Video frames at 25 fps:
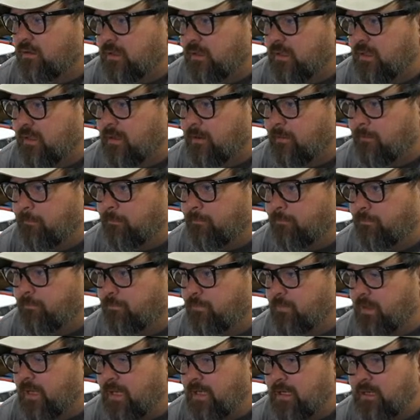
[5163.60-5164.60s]
and
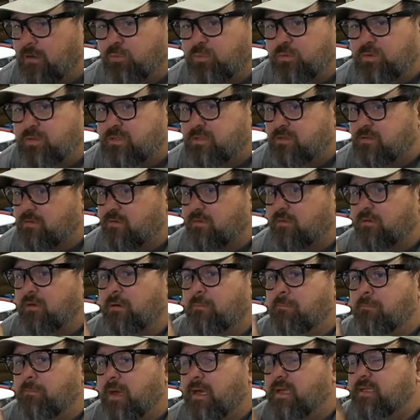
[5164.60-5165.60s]
it was
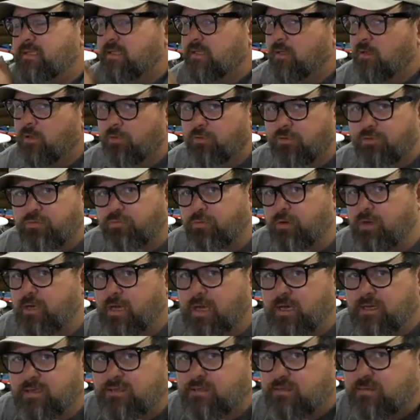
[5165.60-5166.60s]
amazing on
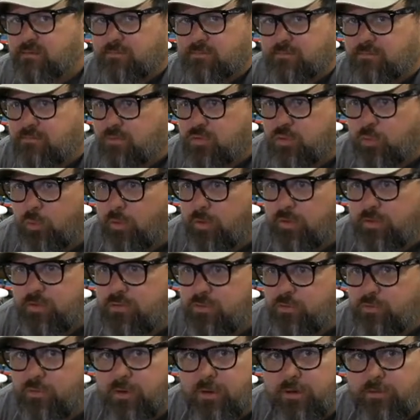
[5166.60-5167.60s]
3S,
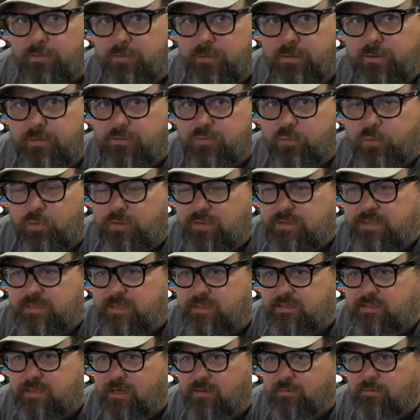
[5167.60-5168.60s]
2200,
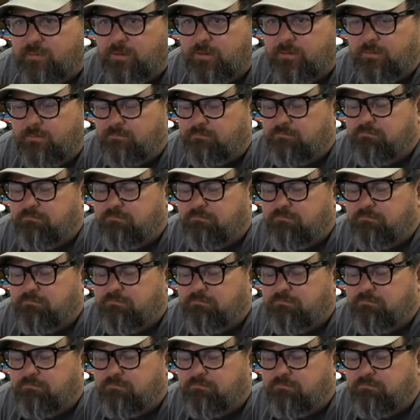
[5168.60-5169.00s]
2600.